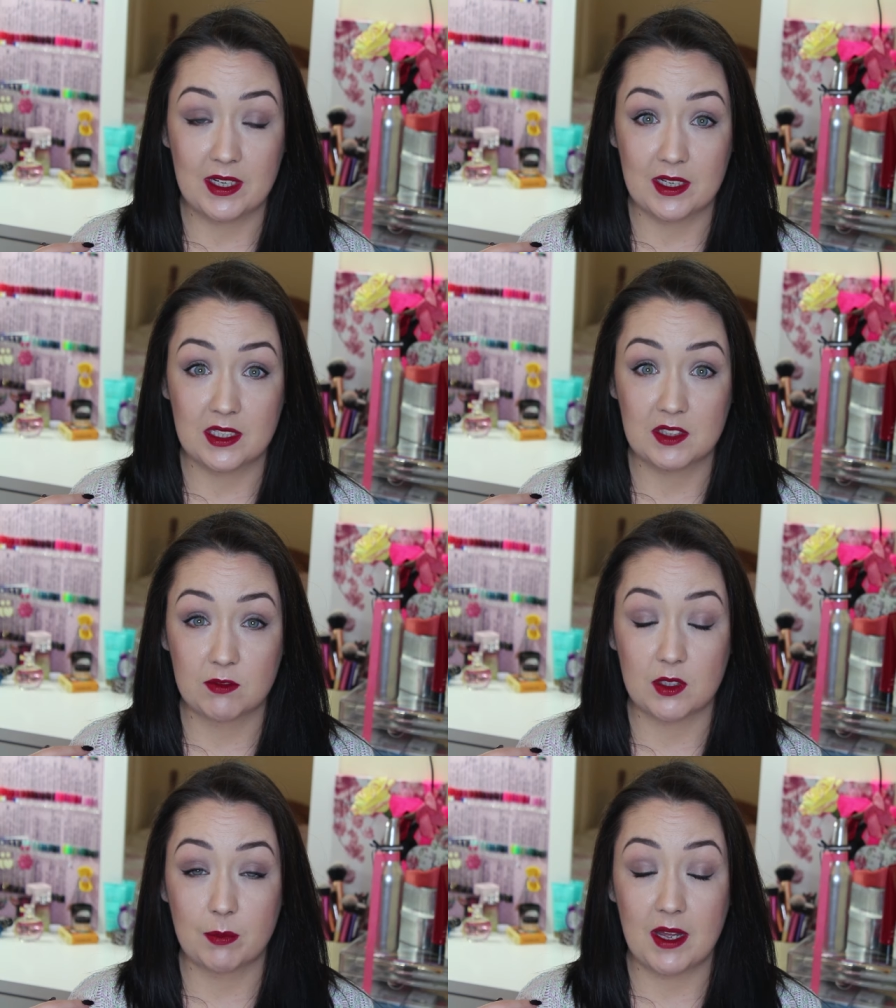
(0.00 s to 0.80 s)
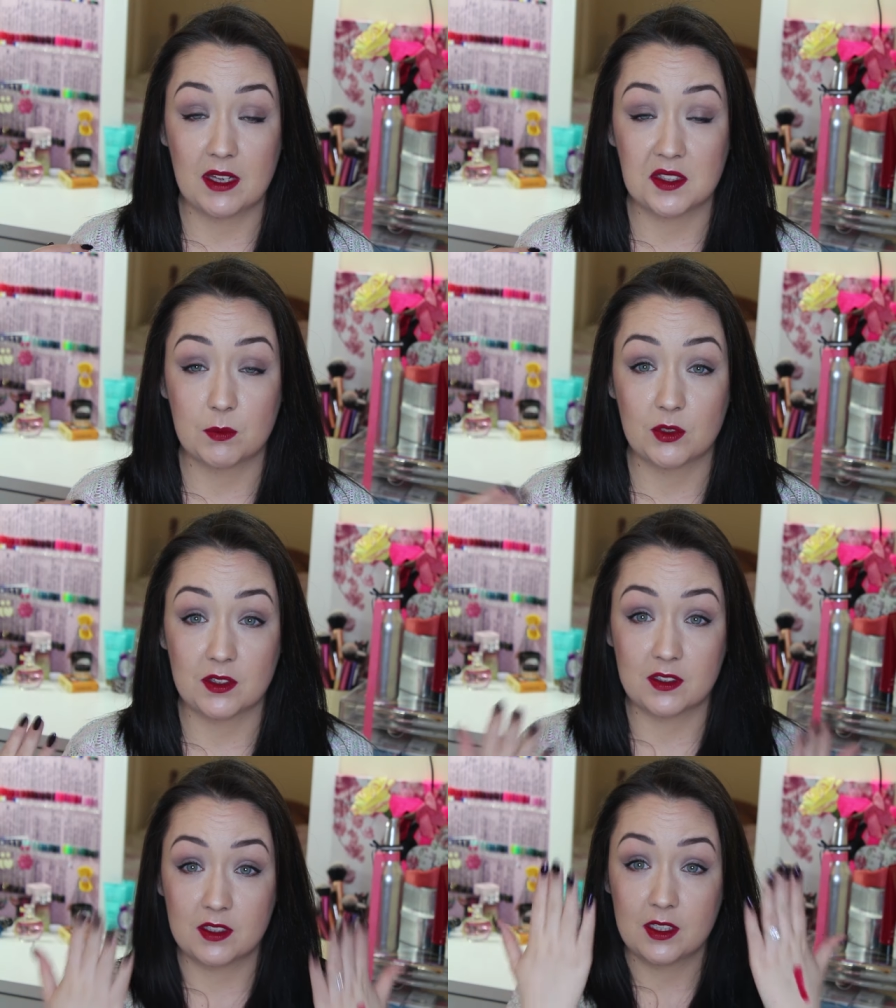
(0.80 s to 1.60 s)
nails for the past
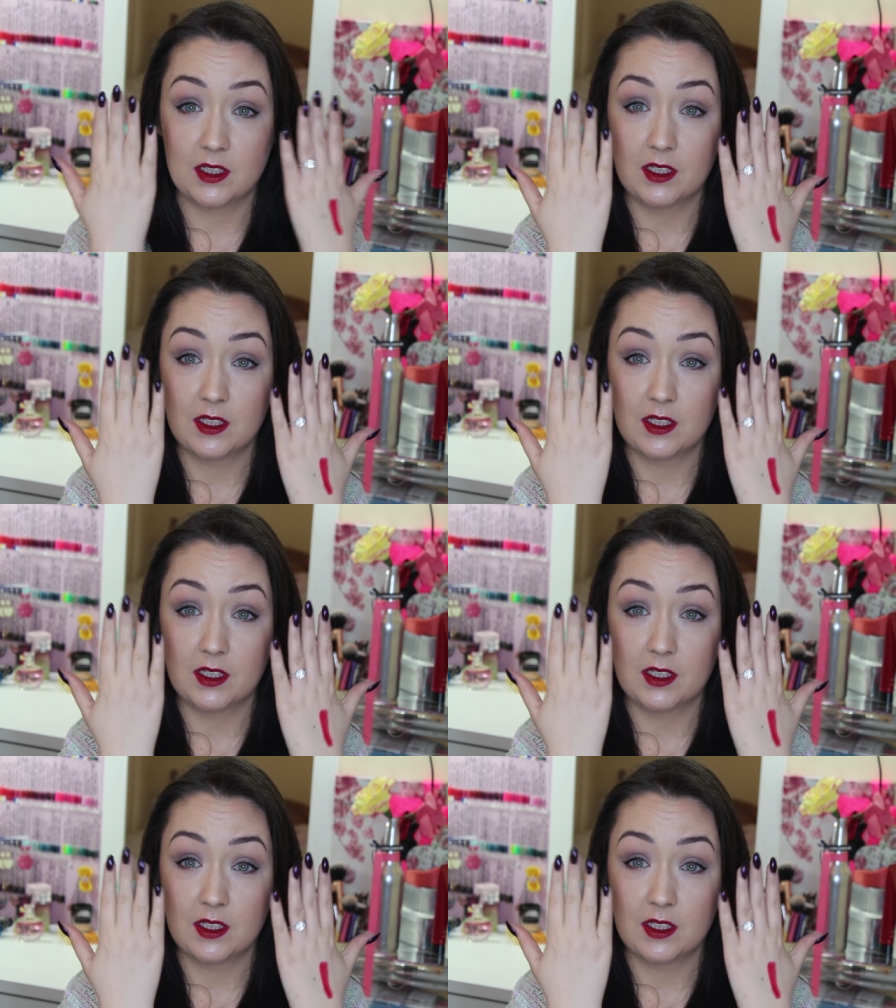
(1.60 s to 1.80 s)
month